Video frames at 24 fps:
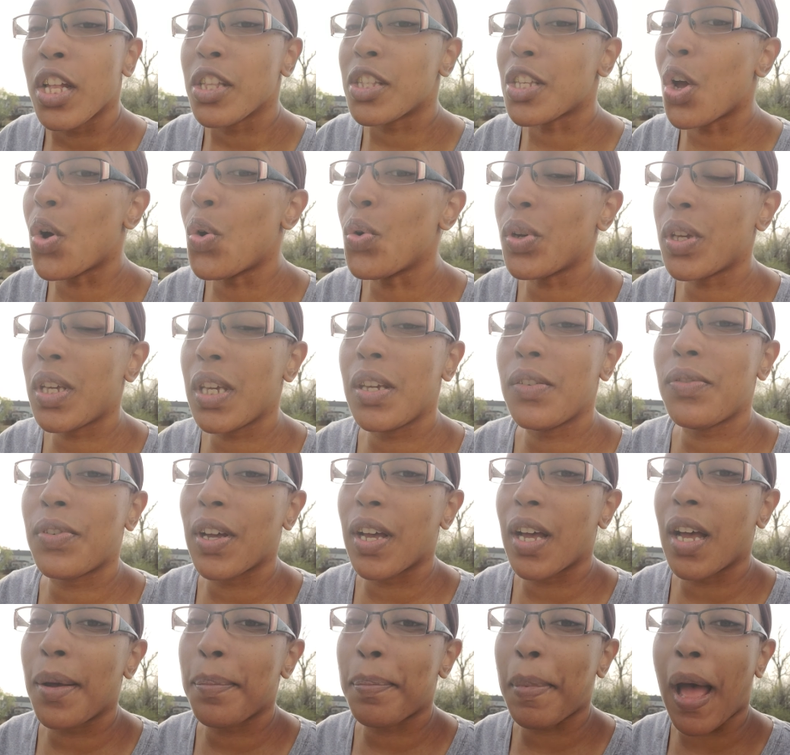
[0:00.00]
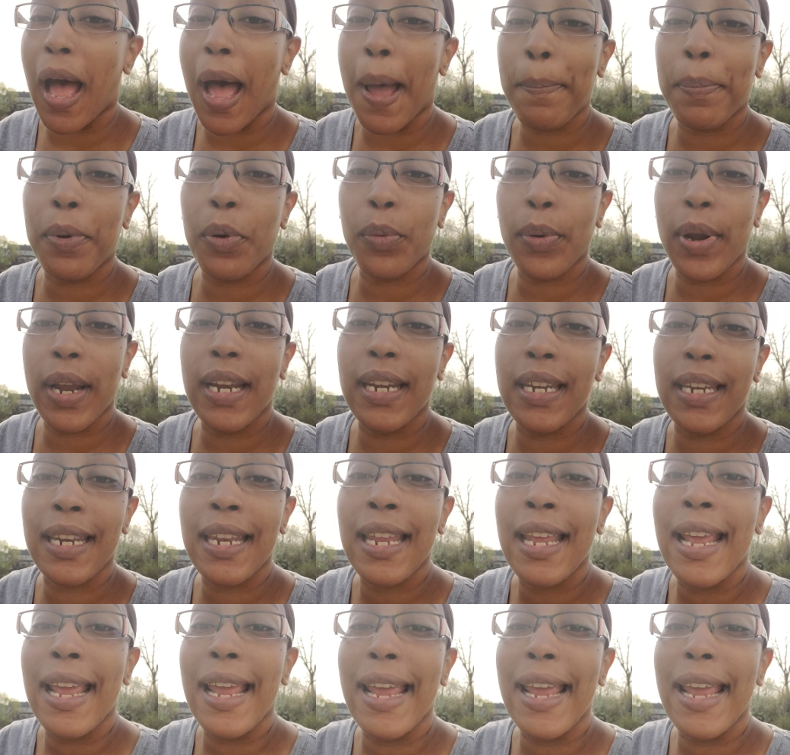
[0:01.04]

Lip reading: Don't give up operating